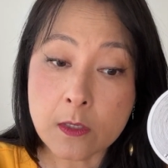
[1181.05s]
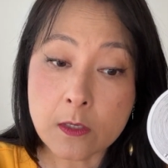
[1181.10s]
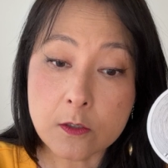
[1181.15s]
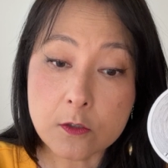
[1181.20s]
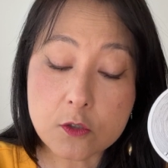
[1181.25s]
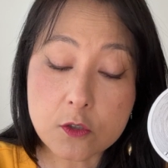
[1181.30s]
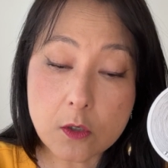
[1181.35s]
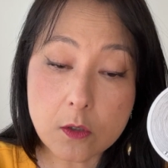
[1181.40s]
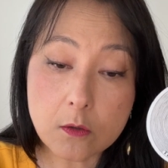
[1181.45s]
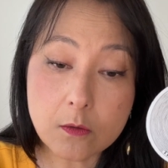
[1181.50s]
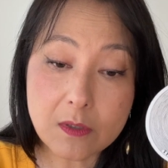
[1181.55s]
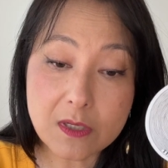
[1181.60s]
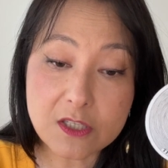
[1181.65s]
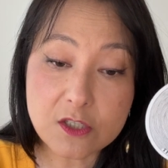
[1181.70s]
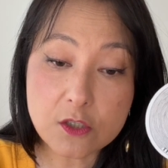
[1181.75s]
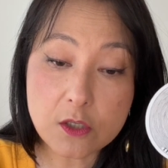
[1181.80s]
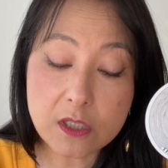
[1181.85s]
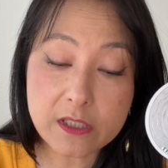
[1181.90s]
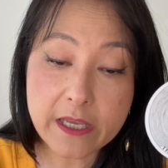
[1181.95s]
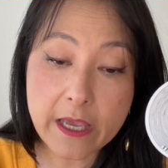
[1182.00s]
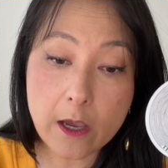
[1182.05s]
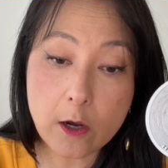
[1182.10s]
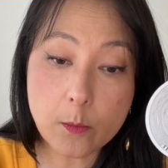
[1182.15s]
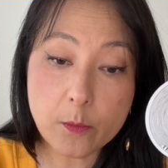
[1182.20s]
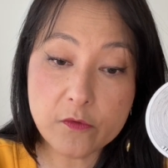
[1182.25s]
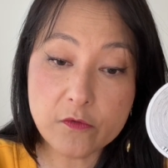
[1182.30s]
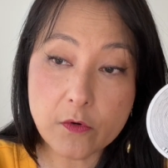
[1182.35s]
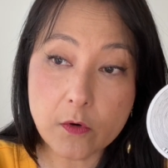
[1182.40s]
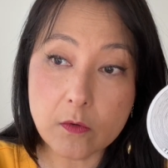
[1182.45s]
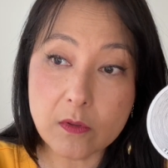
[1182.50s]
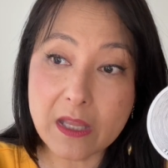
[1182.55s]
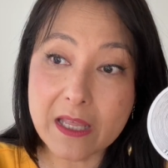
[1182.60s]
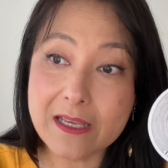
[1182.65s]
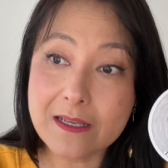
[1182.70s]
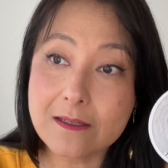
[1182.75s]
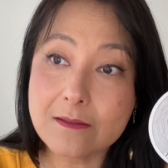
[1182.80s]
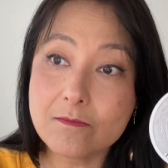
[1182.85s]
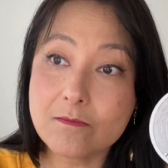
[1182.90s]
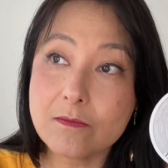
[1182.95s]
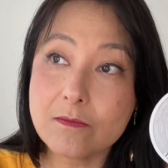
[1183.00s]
So it's not helpful, like